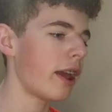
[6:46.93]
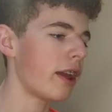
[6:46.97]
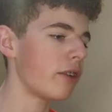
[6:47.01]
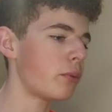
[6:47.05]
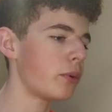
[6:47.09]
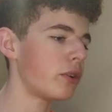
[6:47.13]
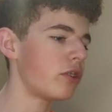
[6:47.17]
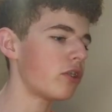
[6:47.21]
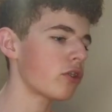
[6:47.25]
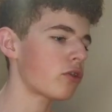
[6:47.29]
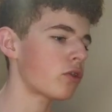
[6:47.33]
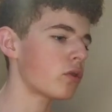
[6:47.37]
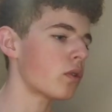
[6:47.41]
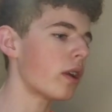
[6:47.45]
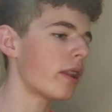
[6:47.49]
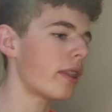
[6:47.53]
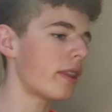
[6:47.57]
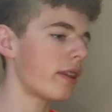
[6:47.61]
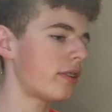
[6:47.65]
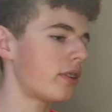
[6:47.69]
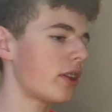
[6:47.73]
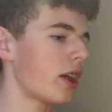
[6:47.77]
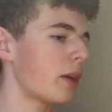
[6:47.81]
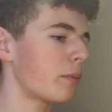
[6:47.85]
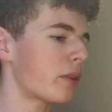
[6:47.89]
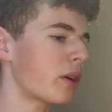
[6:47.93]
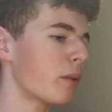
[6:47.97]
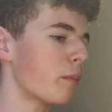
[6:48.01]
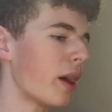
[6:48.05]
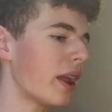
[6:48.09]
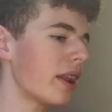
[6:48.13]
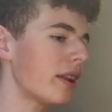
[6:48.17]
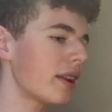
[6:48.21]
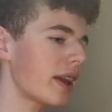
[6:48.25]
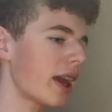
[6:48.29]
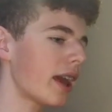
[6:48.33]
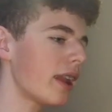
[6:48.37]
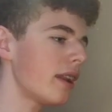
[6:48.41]
If we just run the same
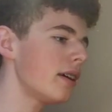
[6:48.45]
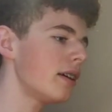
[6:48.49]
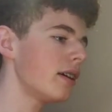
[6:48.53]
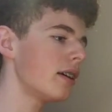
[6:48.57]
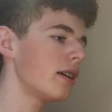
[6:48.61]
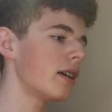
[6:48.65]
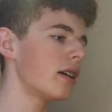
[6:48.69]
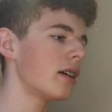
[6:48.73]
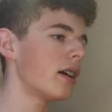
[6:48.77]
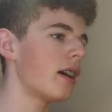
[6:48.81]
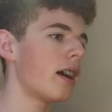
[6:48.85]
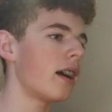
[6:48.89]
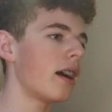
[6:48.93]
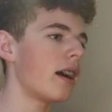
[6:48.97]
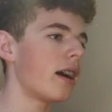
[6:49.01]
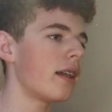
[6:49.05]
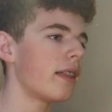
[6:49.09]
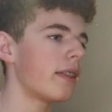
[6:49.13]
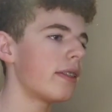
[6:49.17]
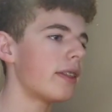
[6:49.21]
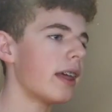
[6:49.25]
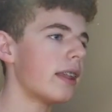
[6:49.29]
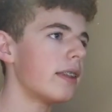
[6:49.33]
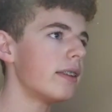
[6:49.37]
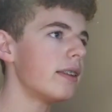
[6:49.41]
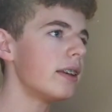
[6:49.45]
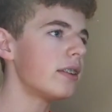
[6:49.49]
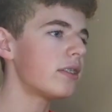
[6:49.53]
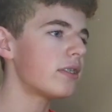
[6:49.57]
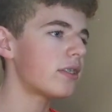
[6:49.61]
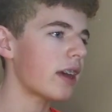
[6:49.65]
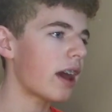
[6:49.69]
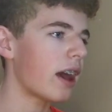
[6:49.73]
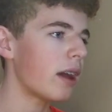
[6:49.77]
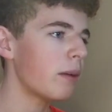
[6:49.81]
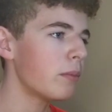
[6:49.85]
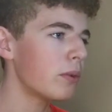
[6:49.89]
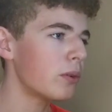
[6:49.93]
command again, then this
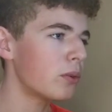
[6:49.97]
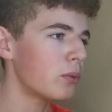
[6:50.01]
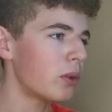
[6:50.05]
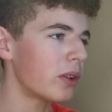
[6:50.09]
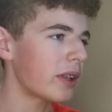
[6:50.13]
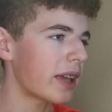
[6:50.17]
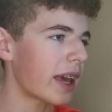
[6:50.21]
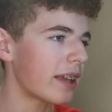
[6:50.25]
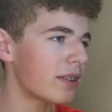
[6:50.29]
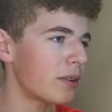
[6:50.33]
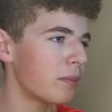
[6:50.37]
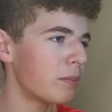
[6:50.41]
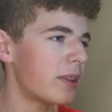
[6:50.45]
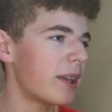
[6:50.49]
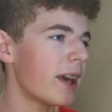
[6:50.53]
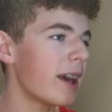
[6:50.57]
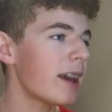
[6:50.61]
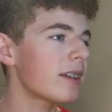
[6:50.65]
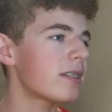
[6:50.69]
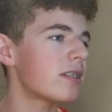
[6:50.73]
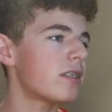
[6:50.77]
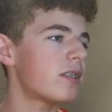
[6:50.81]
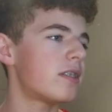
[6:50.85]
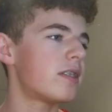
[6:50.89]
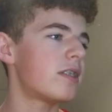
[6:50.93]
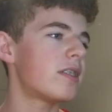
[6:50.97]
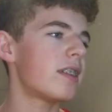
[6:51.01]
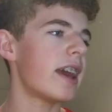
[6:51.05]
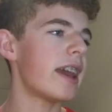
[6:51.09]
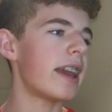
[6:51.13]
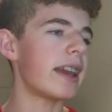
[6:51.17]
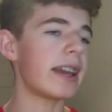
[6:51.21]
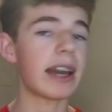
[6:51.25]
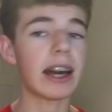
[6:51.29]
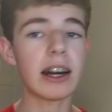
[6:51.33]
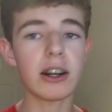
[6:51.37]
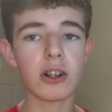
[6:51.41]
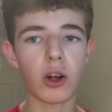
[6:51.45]
time we'll get some text
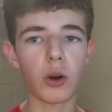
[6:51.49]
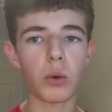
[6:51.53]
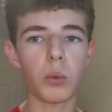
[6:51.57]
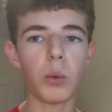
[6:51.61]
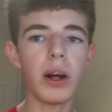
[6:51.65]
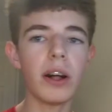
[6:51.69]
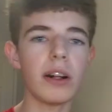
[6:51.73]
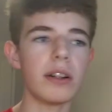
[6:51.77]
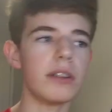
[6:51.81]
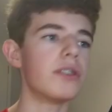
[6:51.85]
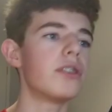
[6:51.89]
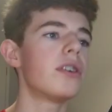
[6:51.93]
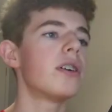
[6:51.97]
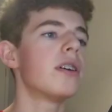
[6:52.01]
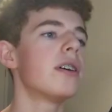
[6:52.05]
saying hello world.